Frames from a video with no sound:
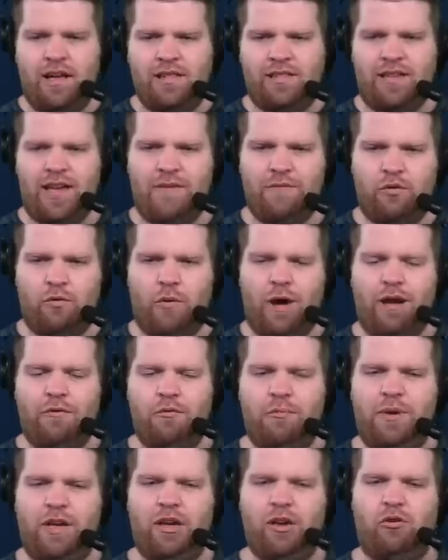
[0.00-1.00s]
Devin White
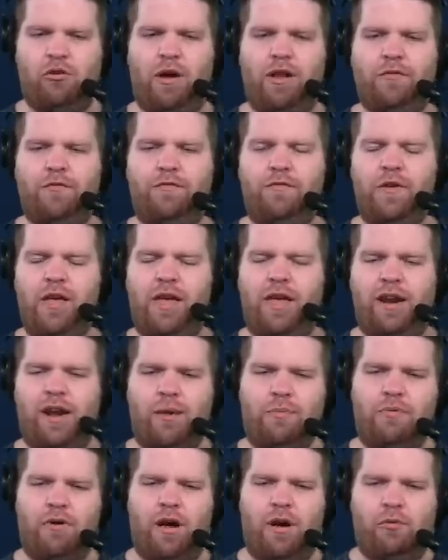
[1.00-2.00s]
would be a great fit.
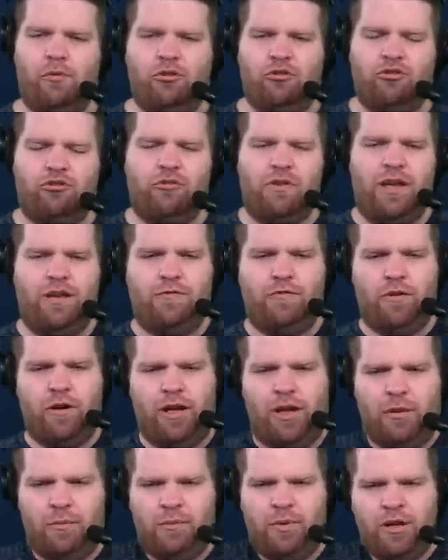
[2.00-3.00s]
I probably wouldn't trade for
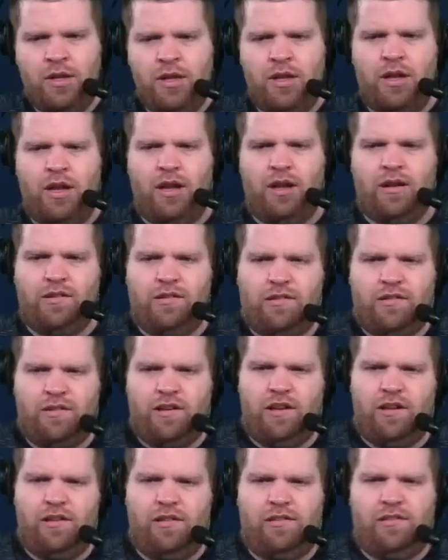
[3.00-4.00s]
him just
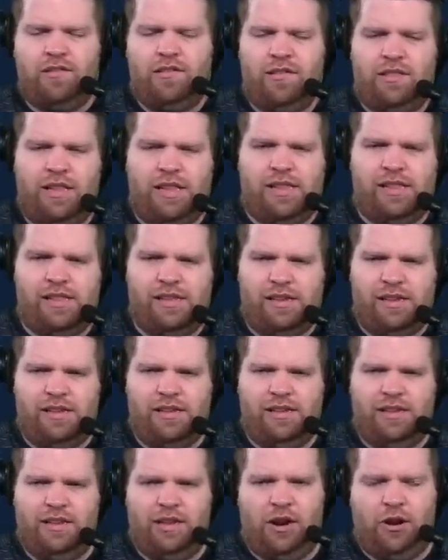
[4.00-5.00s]
because,
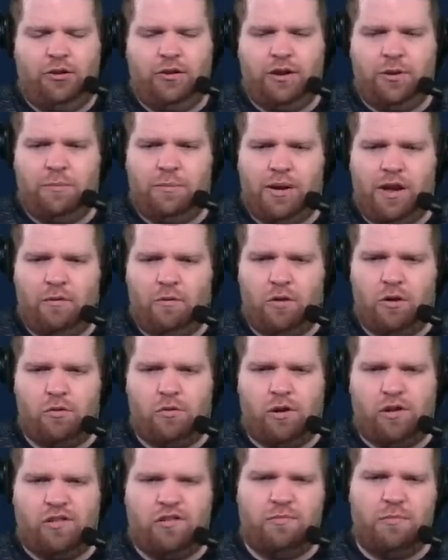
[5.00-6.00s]
you know, you didn't pay
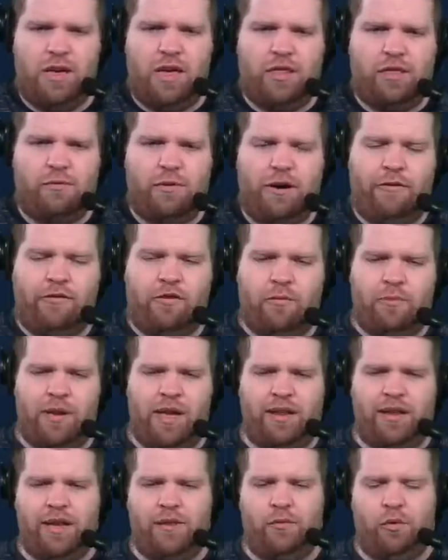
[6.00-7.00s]
Roquan Smith. Why would you
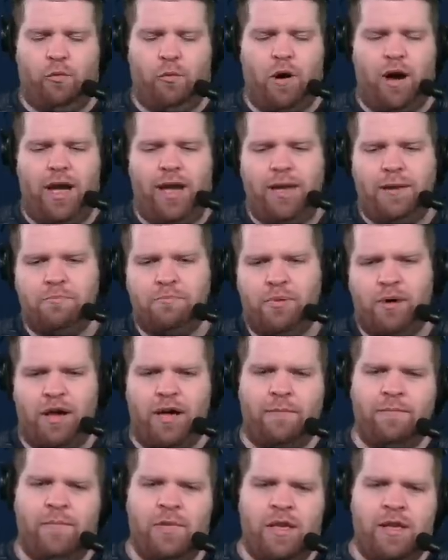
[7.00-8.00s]
pay Devin White?
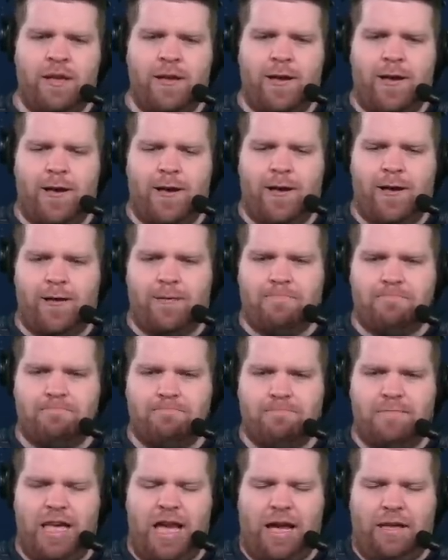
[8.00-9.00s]
But,
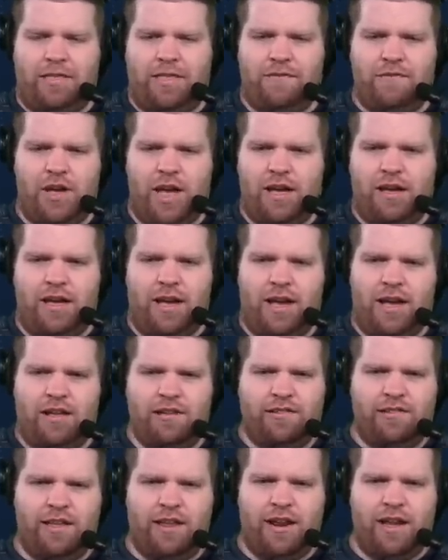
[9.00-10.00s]
yeah, they've got
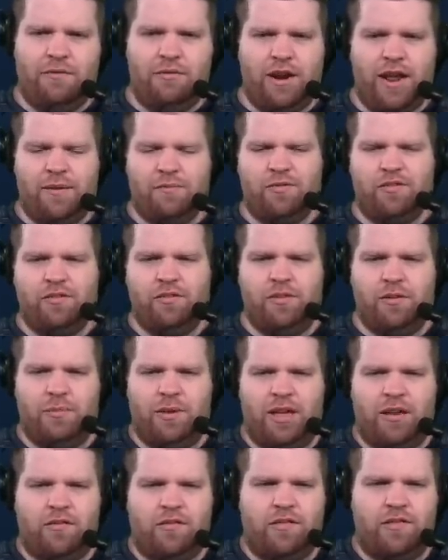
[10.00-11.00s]
guys that I would absolutely
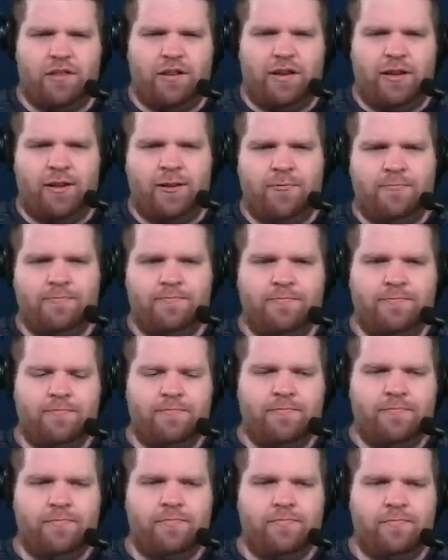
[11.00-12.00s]
be interested
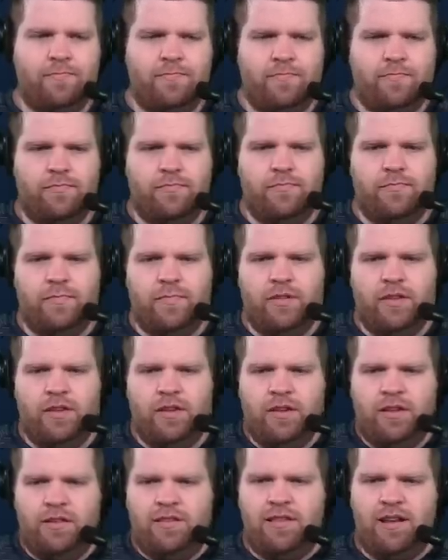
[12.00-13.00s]

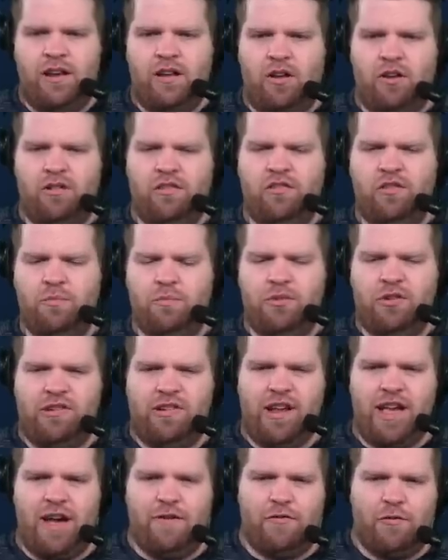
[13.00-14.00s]
in. $10 super
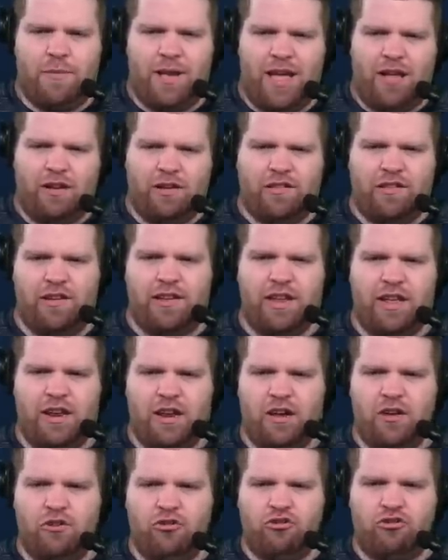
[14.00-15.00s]
chat from Alex
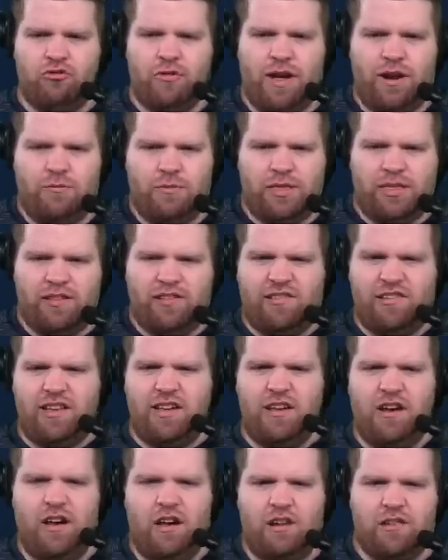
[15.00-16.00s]
Dino. Trade with the
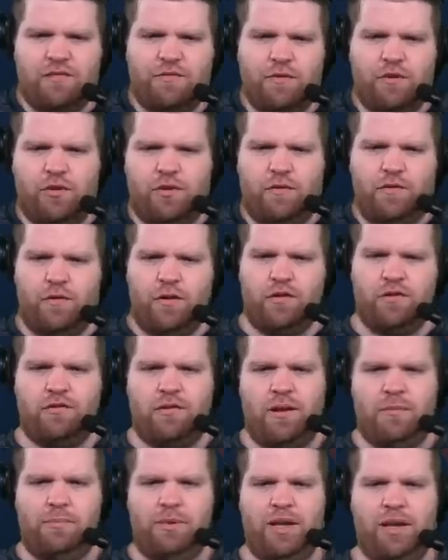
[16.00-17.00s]
Seahawks for their
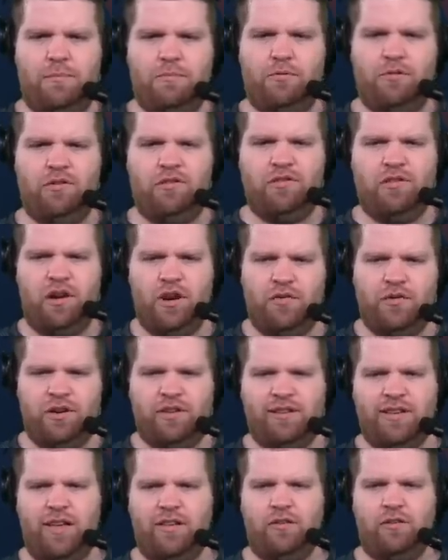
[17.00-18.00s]
first-round pick, Bruce
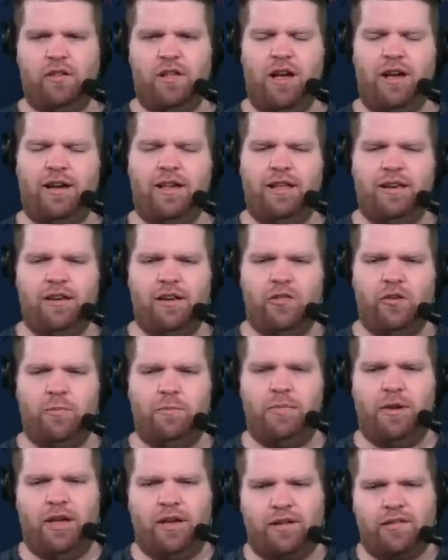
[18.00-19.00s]
Irvin, Tyler Lockett, and other
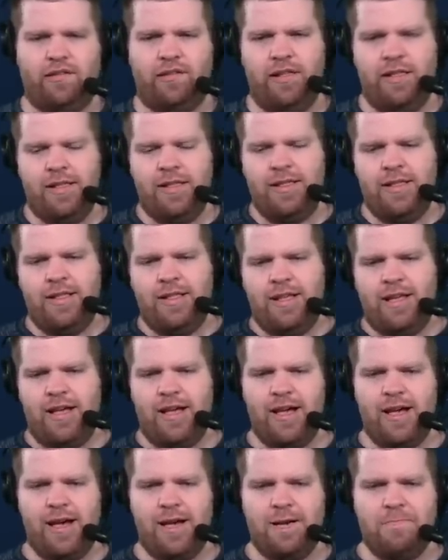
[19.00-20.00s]
picks.
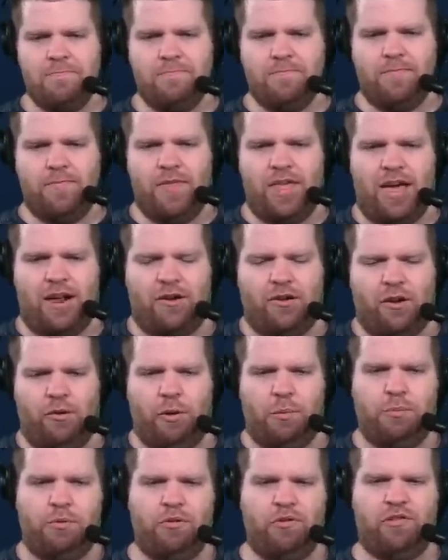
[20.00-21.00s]
I don't know
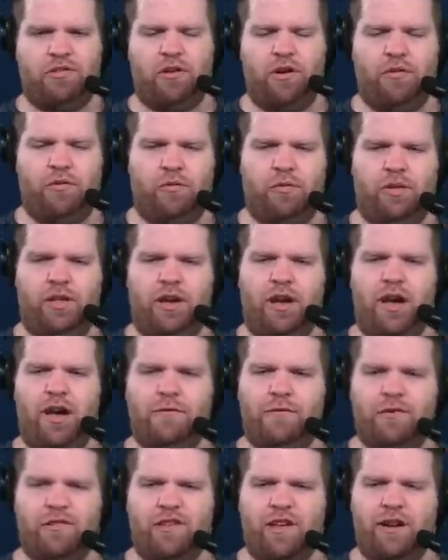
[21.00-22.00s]
what Bruce Irvin really
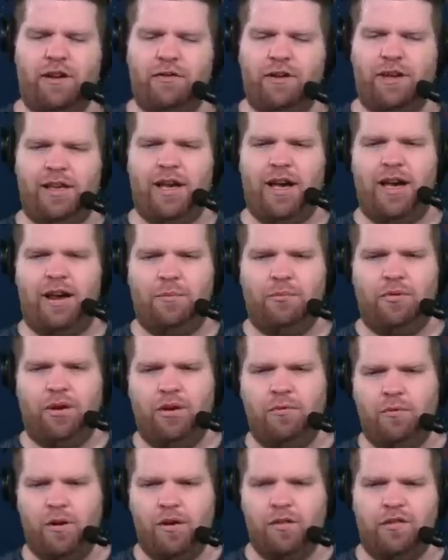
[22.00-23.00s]
offers. I know he kind of
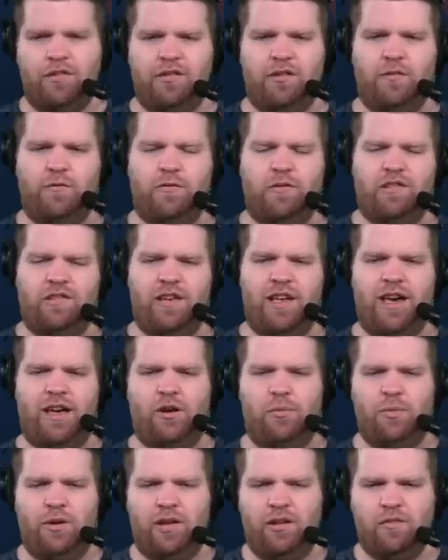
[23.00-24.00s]
played well this year for
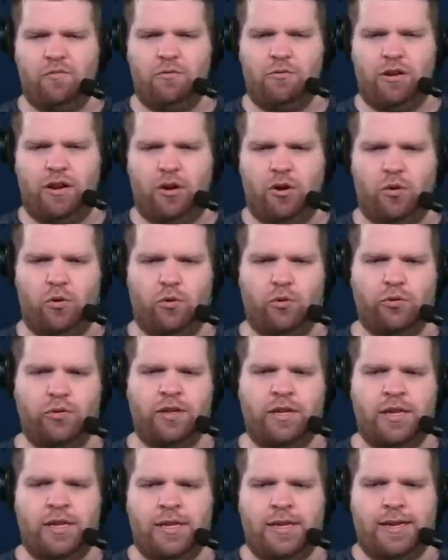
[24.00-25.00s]
Seattle, but he's pretty old.
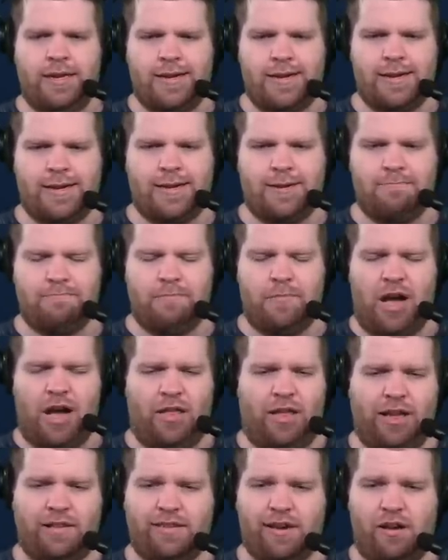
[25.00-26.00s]
I
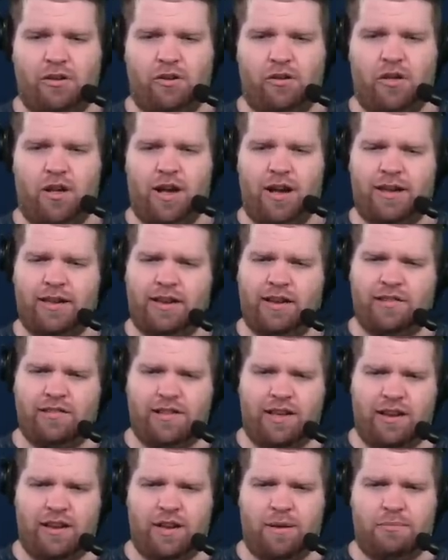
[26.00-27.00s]
like Tyler Lockett. He's
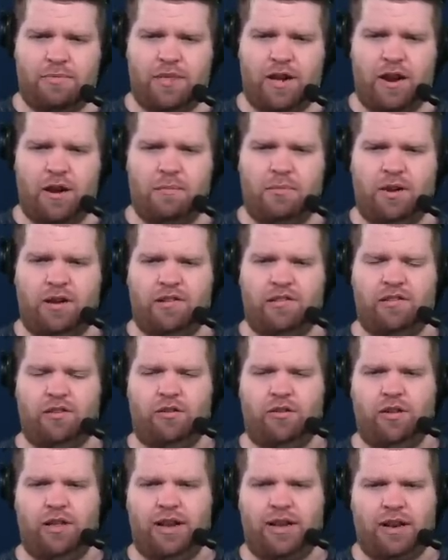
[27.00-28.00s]
getting up there, but he's
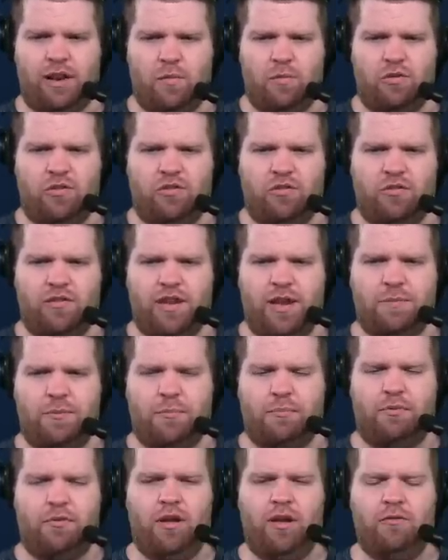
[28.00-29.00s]
still like a number two type
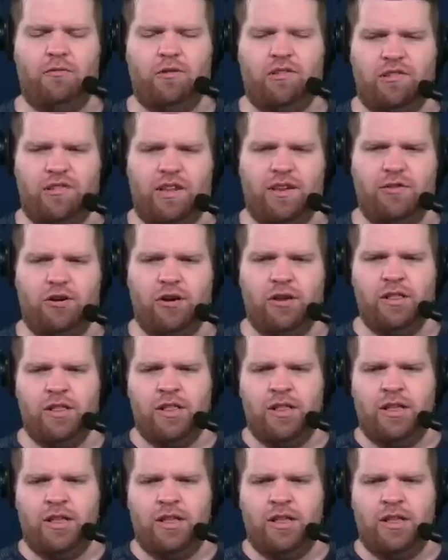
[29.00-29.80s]
of receiver.